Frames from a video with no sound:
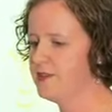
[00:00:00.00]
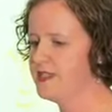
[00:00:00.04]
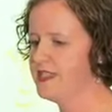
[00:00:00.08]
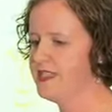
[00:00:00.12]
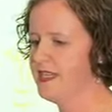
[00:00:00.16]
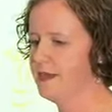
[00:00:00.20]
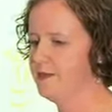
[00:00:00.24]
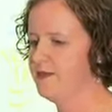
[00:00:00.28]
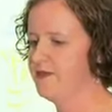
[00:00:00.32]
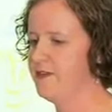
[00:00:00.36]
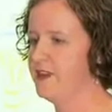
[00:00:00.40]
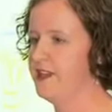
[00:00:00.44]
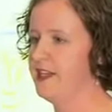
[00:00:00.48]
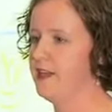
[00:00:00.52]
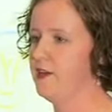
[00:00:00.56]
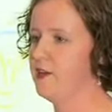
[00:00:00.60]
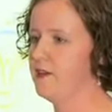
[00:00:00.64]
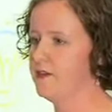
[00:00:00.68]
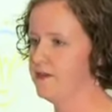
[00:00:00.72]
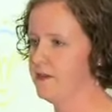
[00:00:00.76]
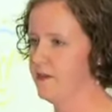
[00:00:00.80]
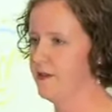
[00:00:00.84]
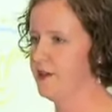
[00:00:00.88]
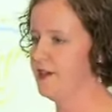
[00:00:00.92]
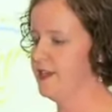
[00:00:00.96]
step for the
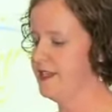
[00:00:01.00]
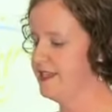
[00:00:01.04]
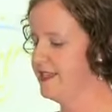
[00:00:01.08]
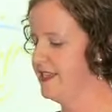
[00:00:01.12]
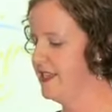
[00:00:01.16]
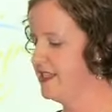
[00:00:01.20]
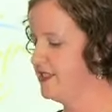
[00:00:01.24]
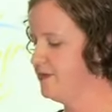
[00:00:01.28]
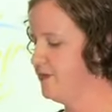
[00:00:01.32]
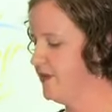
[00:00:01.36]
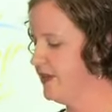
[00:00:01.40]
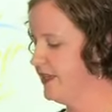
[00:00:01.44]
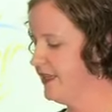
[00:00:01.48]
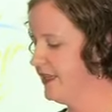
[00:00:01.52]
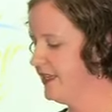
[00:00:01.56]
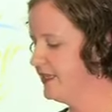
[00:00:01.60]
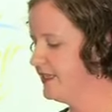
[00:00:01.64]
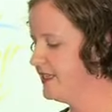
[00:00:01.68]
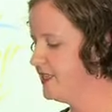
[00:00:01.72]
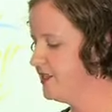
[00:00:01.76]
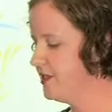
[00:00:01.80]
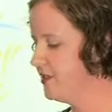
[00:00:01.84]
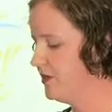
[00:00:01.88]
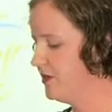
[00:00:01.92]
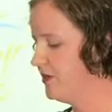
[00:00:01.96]
off-road assessment
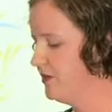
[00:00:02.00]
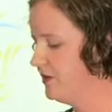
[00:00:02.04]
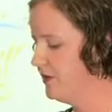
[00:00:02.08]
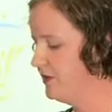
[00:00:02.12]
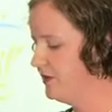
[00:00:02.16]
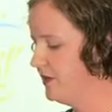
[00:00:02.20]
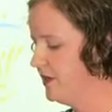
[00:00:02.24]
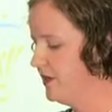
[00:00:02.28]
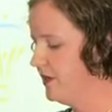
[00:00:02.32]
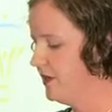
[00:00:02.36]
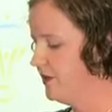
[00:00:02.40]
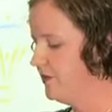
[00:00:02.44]
is to